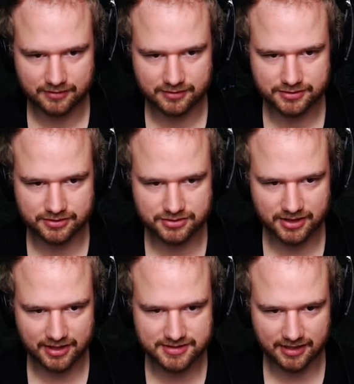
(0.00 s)
Should
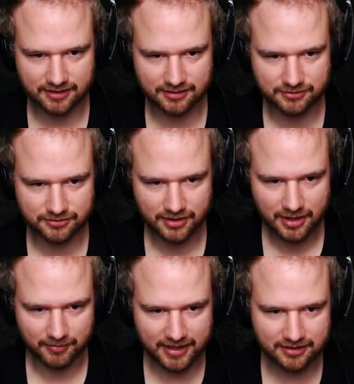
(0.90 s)
I attack you?
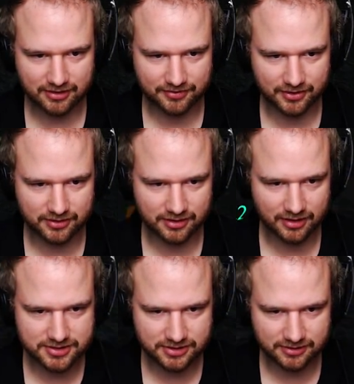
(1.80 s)
My god, there are a
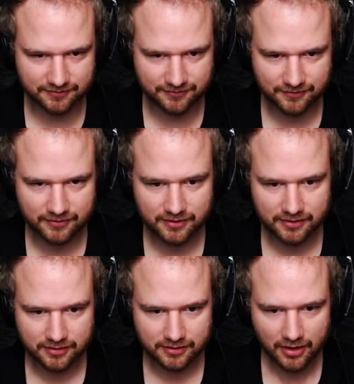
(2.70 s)
lot of...
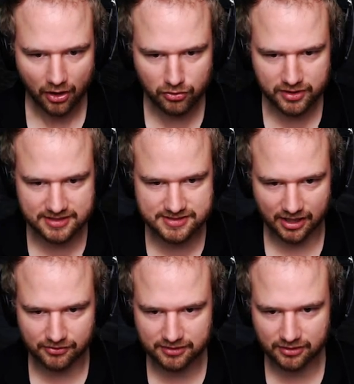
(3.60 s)
Oh,
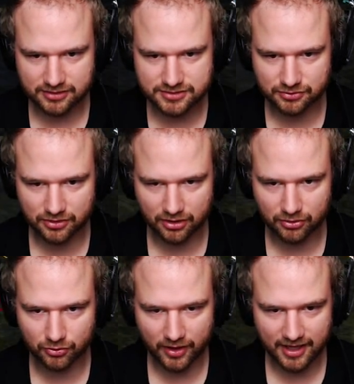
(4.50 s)
Geldarin Lord Oro.
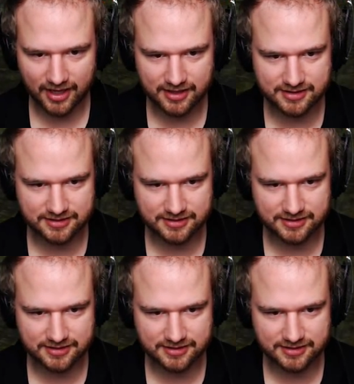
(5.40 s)
Wait,